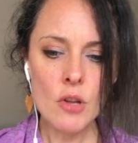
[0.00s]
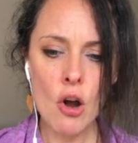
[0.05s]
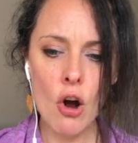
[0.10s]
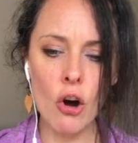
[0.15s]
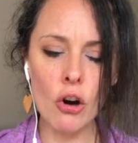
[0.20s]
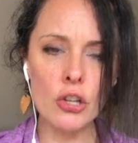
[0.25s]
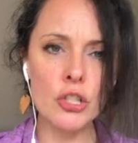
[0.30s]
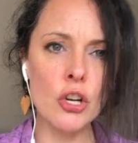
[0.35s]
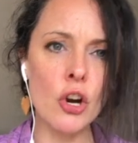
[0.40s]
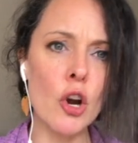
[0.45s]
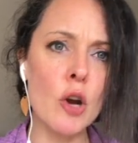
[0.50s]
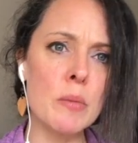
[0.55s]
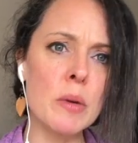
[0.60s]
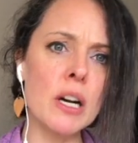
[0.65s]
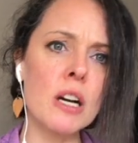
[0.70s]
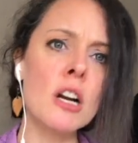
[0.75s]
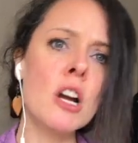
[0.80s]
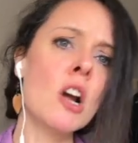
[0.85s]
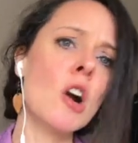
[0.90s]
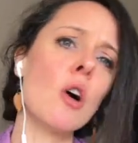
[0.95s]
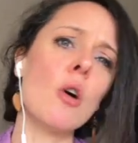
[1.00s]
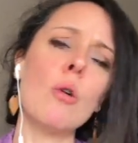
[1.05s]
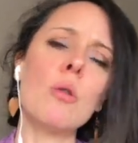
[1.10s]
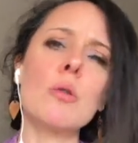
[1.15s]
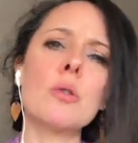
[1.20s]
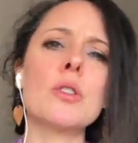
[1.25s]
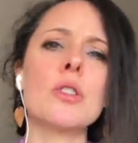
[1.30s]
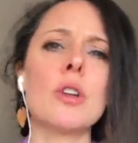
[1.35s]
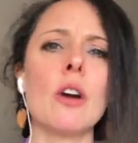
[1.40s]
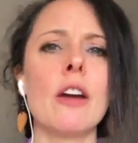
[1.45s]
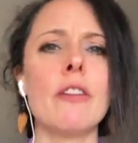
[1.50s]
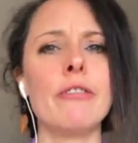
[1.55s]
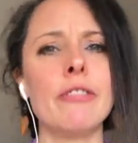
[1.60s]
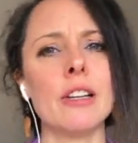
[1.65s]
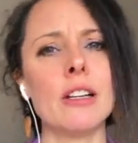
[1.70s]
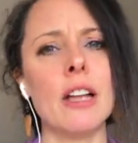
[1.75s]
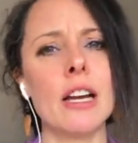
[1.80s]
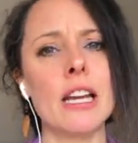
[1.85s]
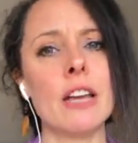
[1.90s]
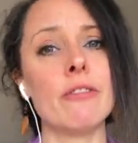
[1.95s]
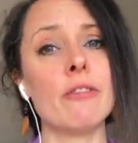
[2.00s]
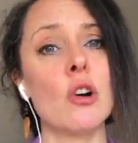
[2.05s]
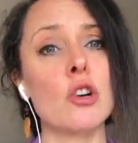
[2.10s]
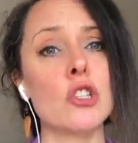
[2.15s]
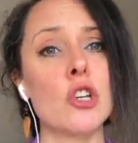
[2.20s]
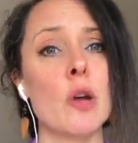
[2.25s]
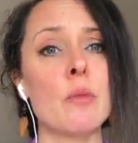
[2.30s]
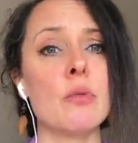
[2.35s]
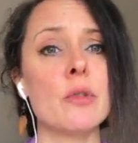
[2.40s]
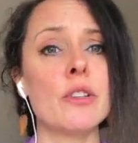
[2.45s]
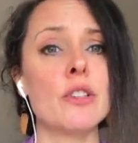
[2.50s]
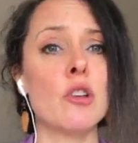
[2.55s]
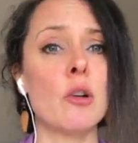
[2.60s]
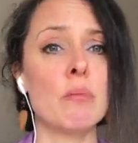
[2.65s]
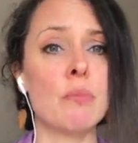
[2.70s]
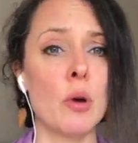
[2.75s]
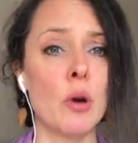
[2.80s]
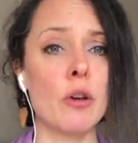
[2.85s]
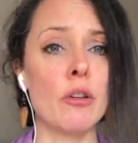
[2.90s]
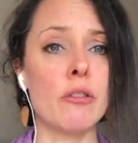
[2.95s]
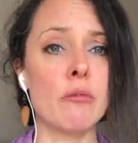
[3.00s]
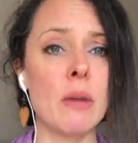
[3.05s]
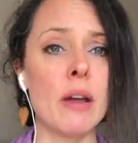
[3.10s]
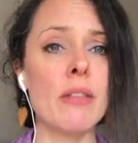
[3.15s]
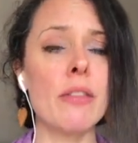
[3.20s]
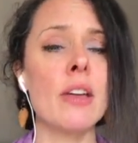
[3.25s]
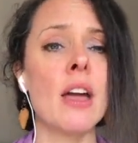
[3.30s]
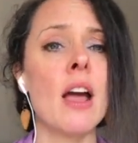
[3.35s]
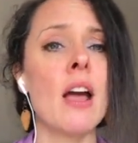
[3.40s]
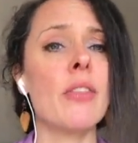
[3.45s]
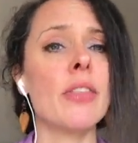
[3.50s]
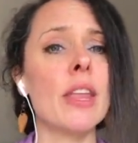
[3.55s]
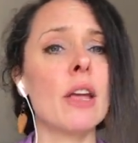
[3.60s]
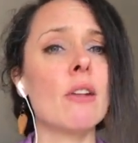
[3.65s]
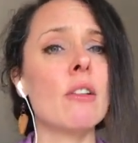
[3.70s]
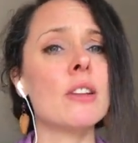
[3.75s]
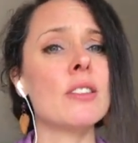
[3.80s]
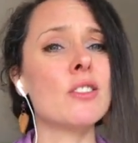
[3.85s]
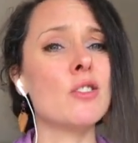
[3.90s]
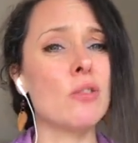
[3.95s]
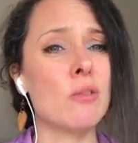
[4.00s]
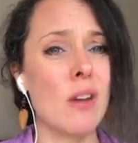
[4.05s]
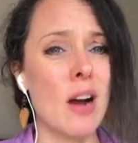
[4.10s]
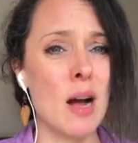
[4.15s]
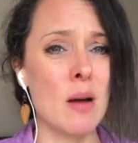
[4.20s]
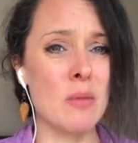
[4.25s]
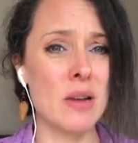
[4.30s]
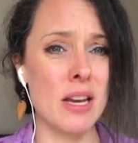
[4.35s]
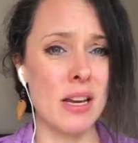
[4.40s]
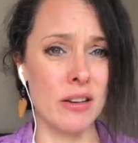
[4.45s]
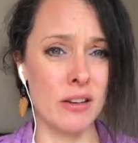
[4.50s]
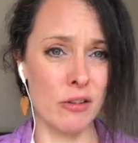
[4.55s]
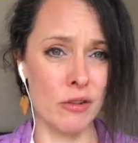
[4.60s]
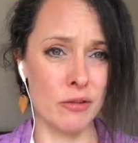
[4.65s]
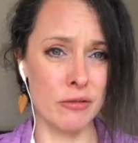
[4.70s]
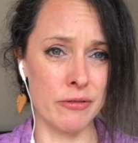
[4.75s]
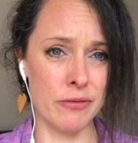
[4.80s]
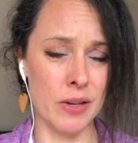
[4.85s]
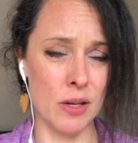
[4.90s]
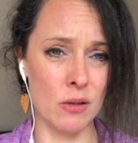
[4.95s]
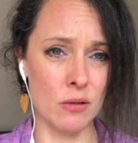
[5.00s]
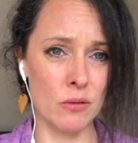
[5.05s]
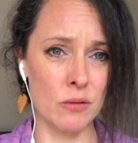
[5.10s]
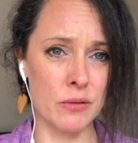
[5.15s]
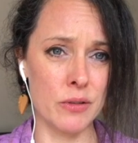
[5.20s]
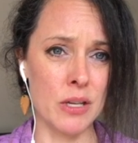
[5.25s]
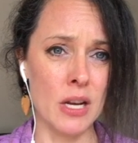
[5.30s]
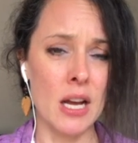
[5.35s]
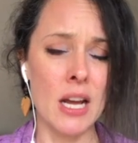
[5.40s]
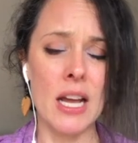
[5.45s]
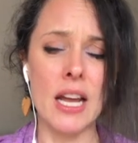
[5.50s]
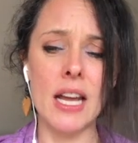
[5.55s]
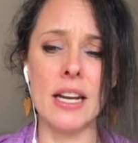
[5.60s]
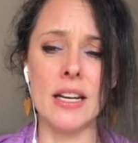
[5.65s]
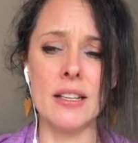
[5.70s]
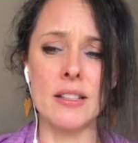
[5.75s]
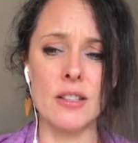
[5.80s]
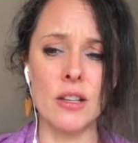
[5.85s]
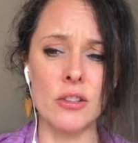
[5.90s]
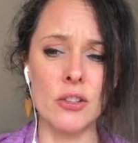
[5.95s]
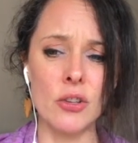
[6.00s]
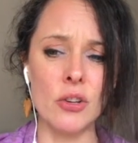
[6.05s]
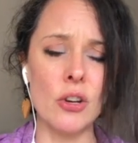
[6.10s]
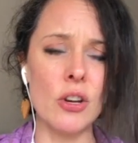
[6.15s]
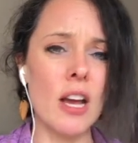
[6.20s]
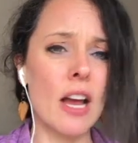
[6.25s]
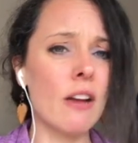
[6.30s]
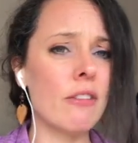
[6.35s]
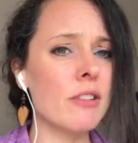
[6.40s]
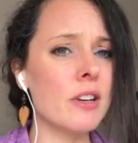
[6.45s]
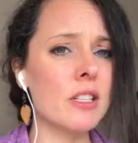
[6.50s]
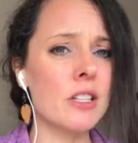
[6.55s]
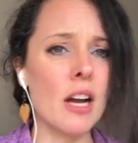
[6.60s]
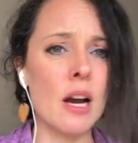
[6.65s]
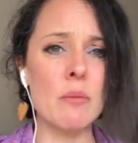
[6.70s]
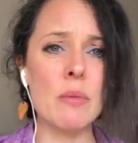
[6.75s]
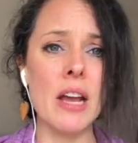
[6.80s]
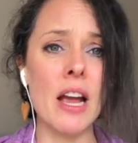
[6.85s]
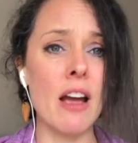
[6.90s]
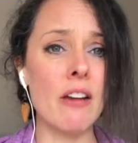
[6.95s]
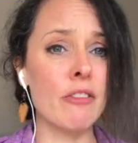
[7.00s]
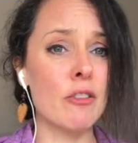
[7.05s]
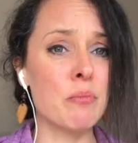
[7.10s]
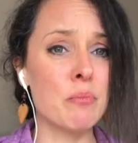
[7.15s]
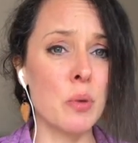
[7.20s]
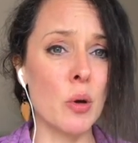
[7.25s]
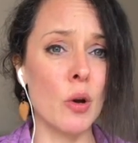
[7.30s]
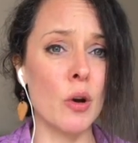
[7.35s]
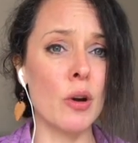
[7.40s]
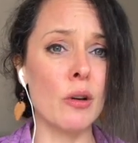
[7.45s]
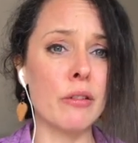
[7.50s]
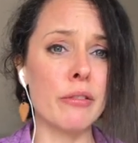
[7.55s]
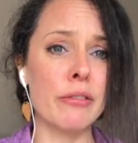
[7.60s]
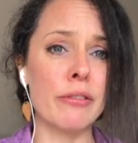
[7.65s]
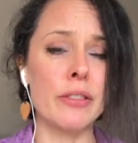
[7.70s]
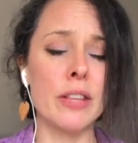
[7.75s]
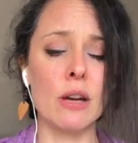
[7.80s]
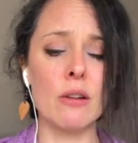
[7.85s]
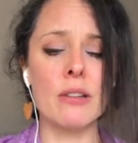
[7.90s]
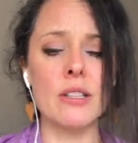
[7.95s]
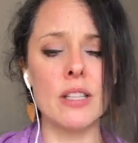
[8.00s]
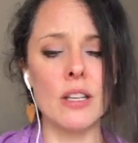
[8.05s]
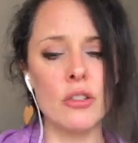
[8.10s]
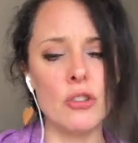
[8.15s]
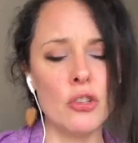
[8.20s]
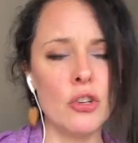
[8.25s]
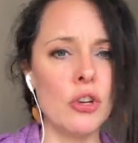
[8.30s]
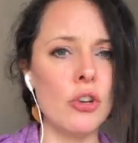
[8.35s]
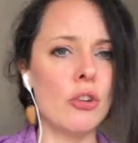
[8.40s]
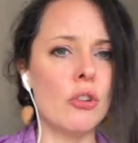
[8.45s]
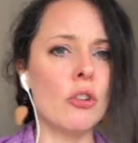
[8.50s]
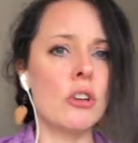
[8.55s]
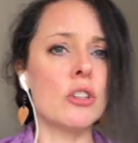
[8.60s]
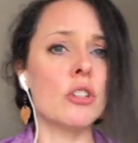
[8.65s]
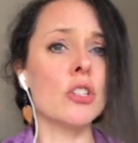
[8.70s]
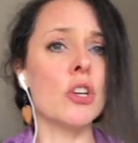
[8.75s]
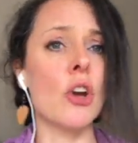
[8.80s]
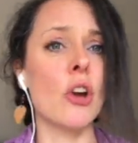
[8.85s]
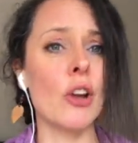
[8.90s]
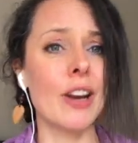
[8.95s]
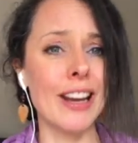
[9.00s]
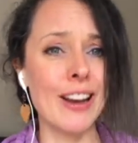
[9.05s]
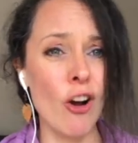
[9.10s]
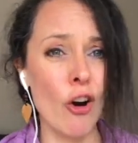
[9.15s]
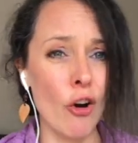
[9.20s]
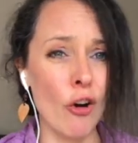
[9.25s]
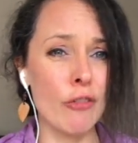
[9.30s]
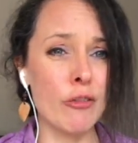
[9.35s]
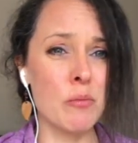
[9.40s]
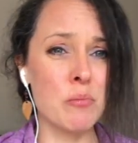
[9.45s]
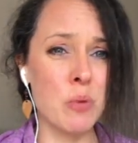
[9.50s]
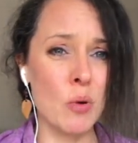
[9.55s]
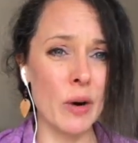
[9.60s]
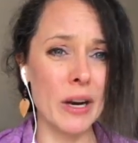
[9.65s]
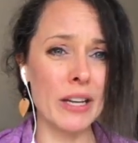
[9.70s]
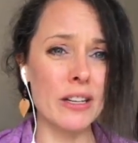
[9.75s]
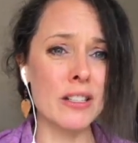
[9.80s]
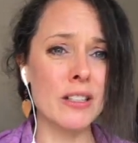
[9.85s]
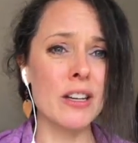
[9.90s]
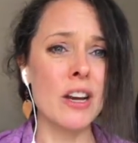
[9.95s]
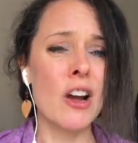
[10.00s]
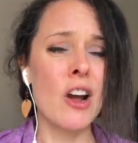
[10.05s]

October, also, I feel like if October is your birth month, there is drama in your field. It is every time we have a birth, there is a new turning over point